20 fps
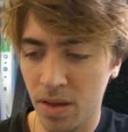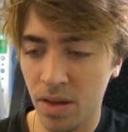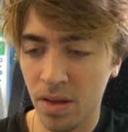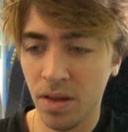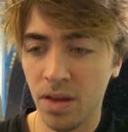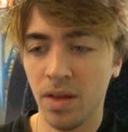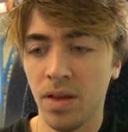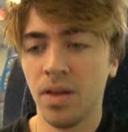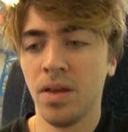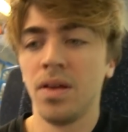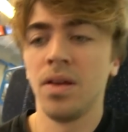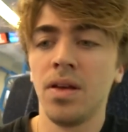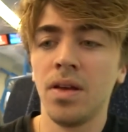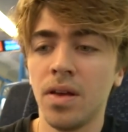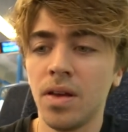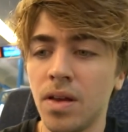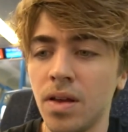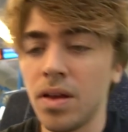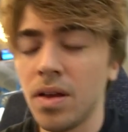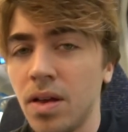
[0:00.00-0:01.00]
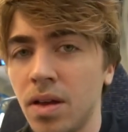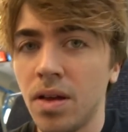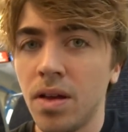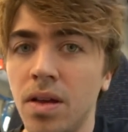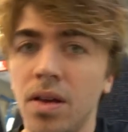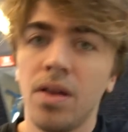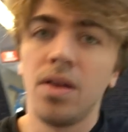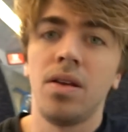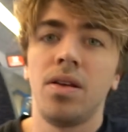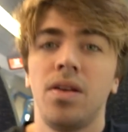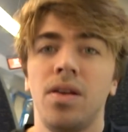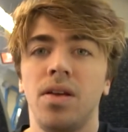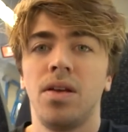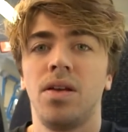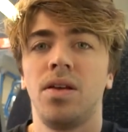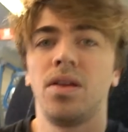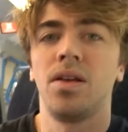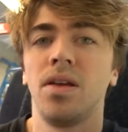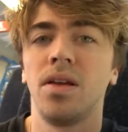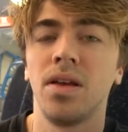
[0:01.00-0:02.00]
and I made my way to the
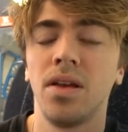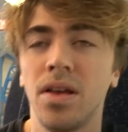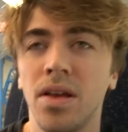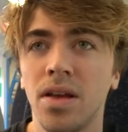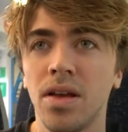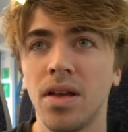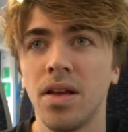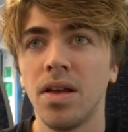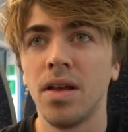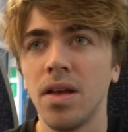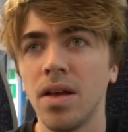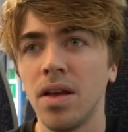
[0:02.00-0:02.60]
big city.